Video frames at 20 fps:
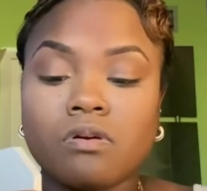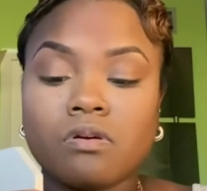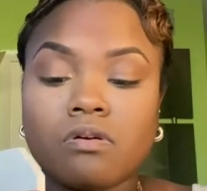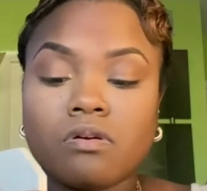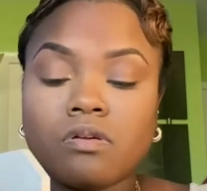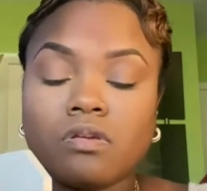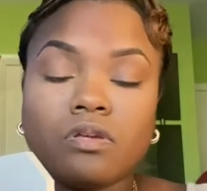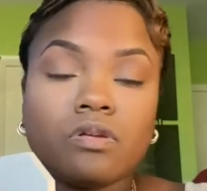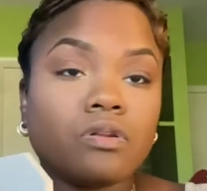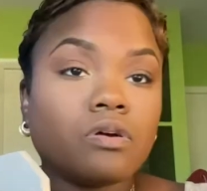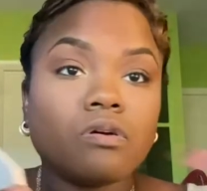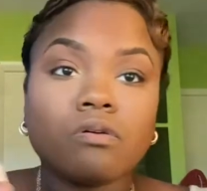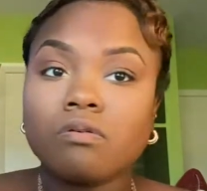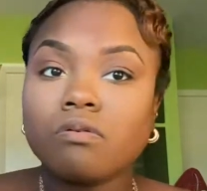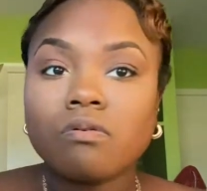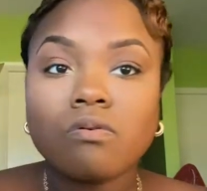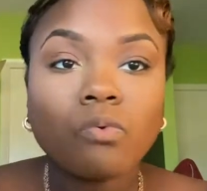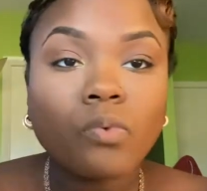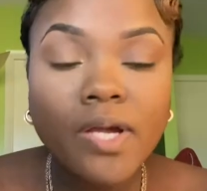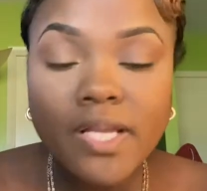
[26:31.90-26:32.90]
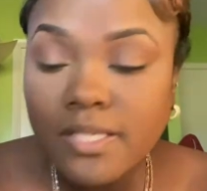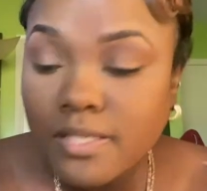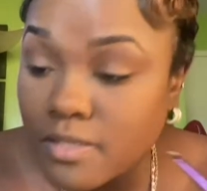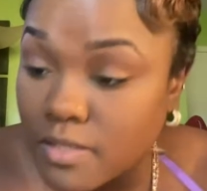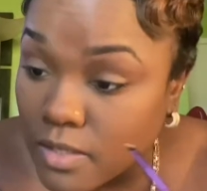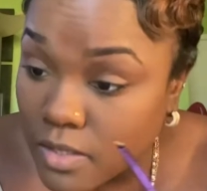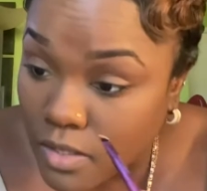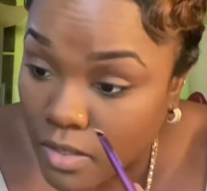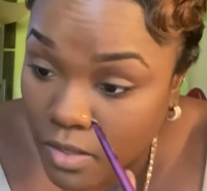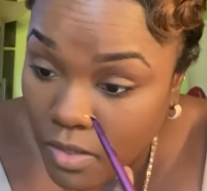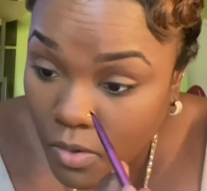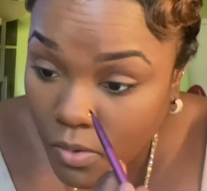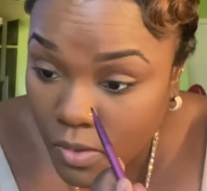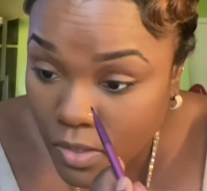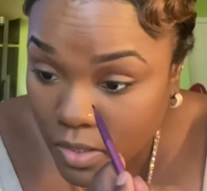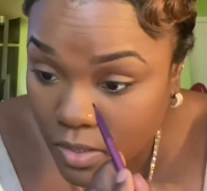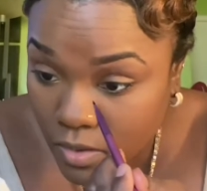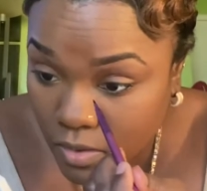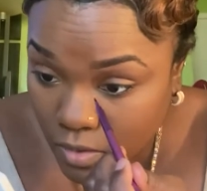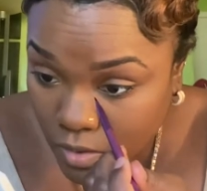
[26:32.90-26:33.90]
you know, wasting it
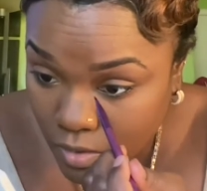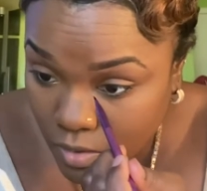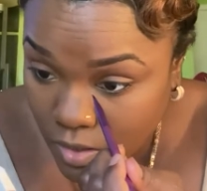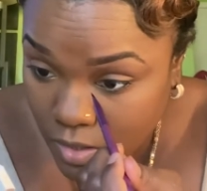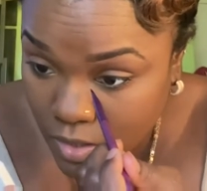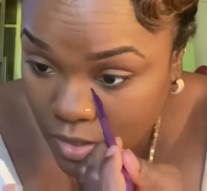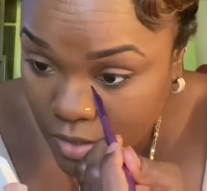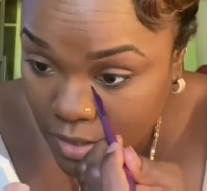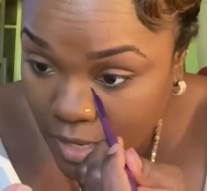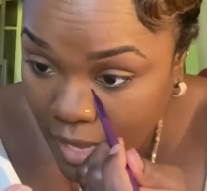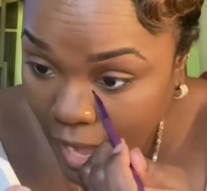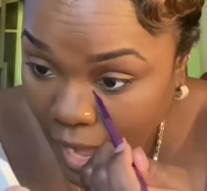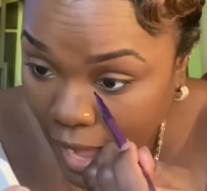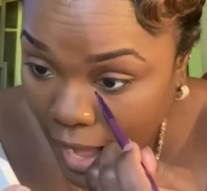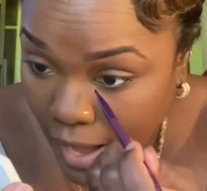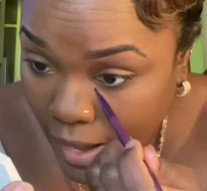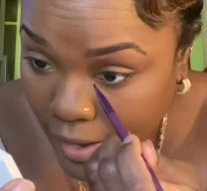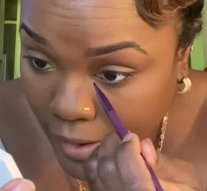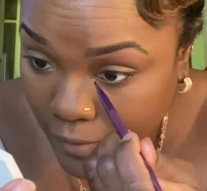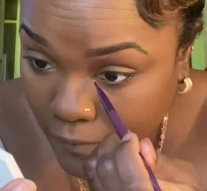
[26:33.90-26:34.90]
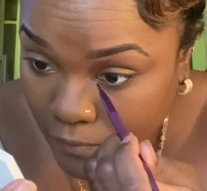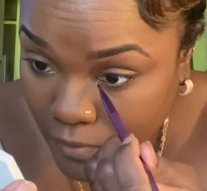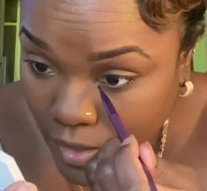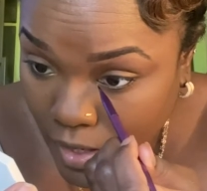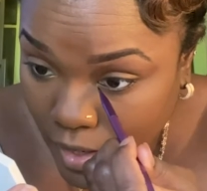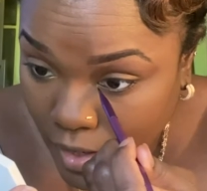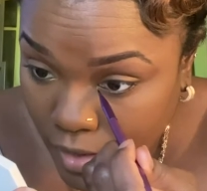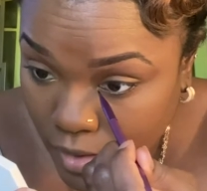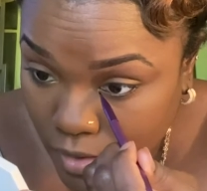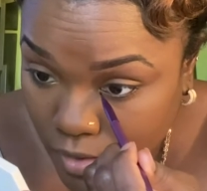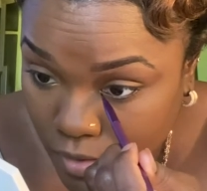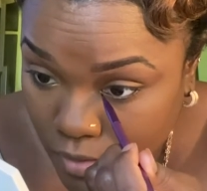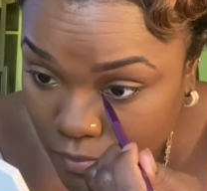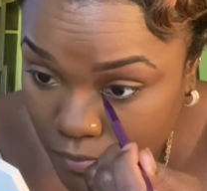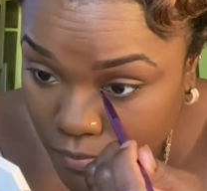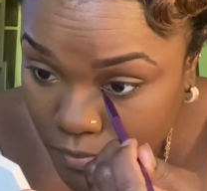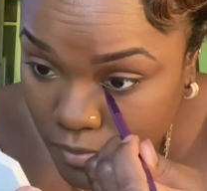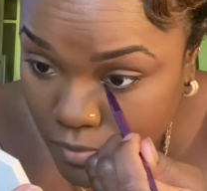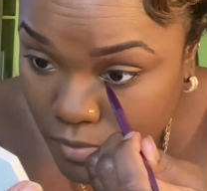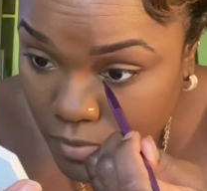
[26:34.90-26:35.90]
on this guy that
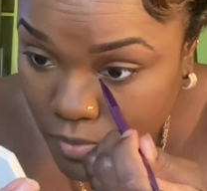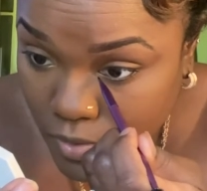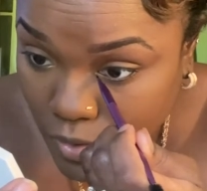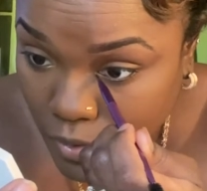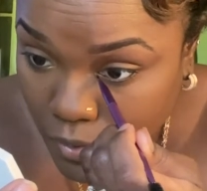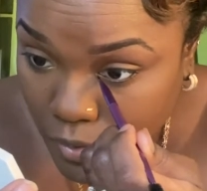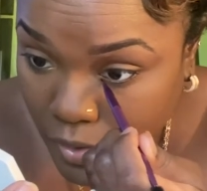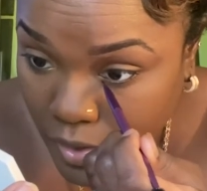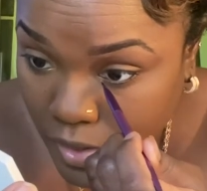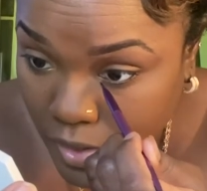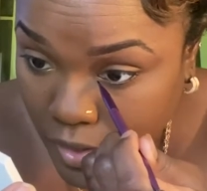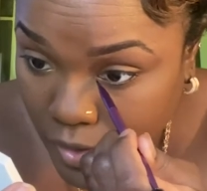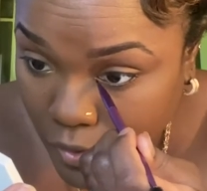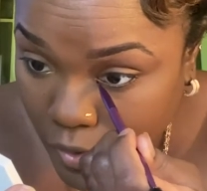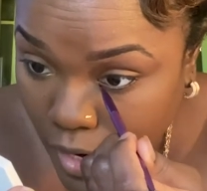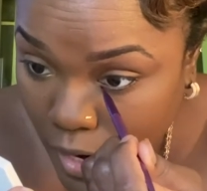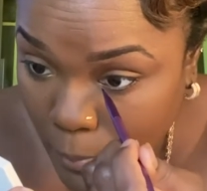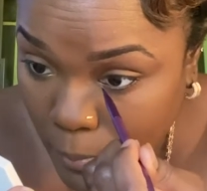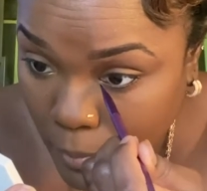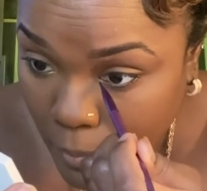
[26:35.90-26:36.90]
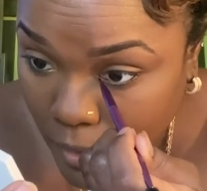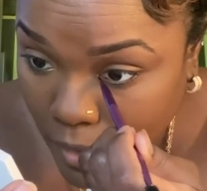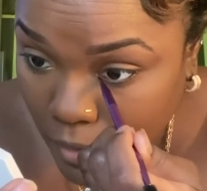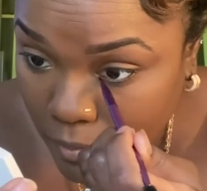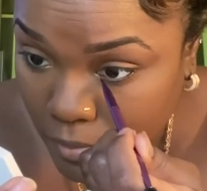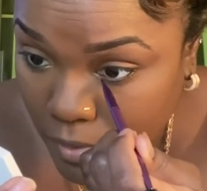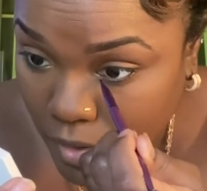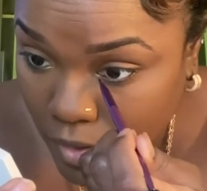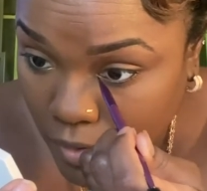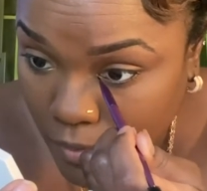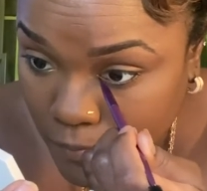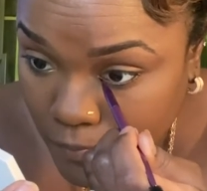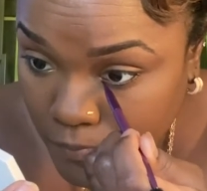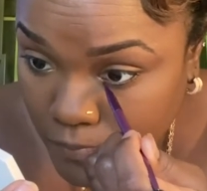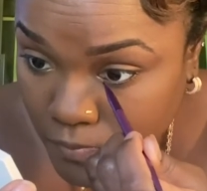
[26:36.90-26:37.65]
don't care a crap about me.